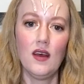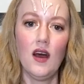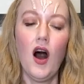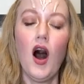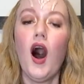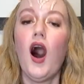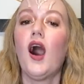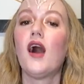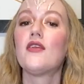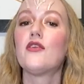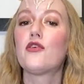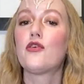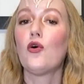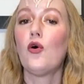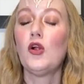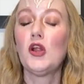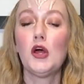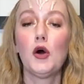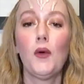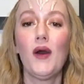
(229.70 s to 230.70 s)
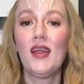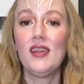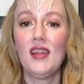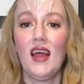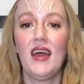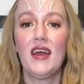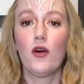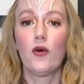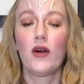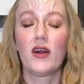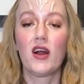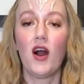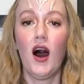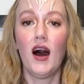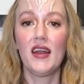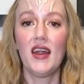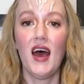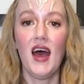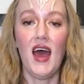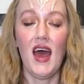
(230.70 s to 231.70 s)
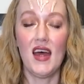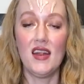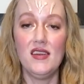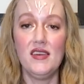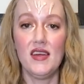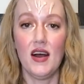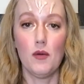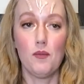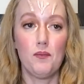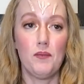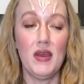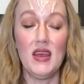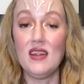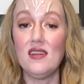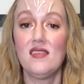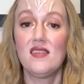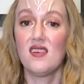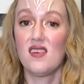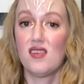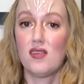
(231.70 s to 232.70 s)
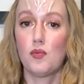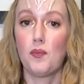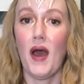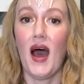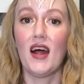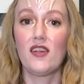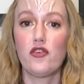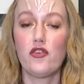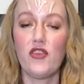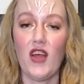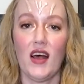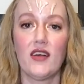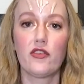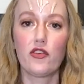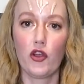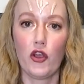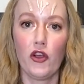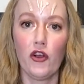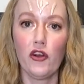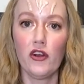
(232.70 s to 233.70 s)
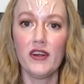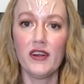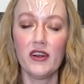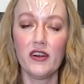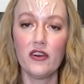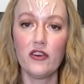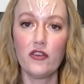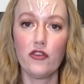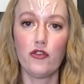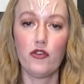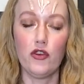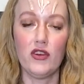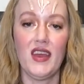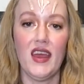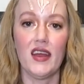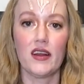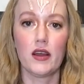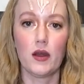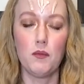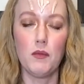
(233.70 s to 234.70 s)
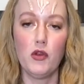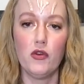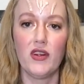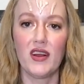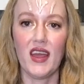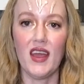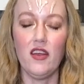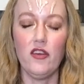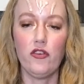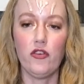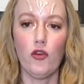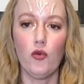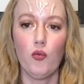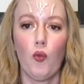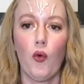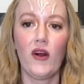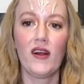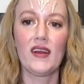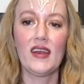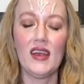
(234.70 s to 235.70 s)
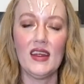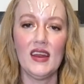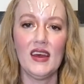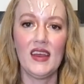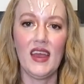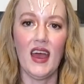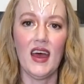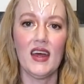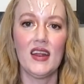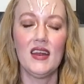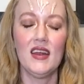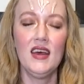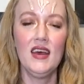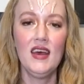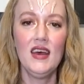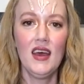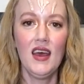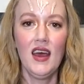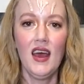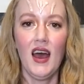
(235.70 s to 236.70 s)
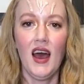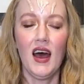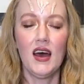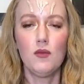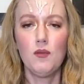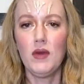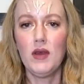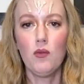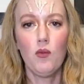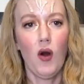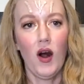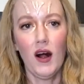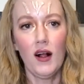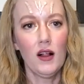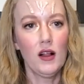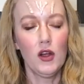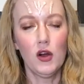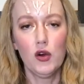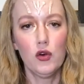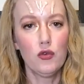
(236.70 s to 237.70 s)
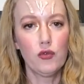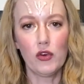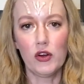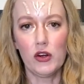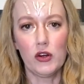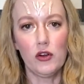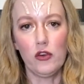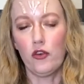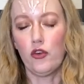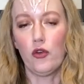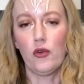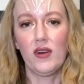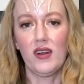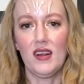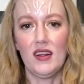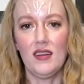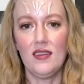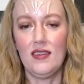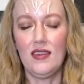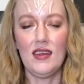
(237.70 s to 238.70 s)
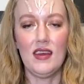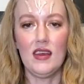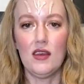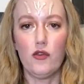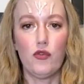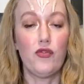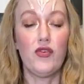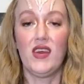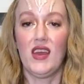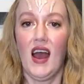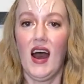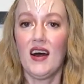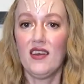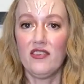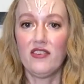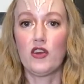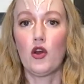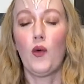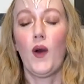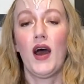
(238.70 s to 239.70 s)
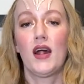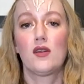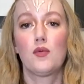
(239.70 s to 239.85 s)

Han Solo and Leia Organa end up being dispatched as couriers to get communication working again, and meanwhile, over during the fiasco at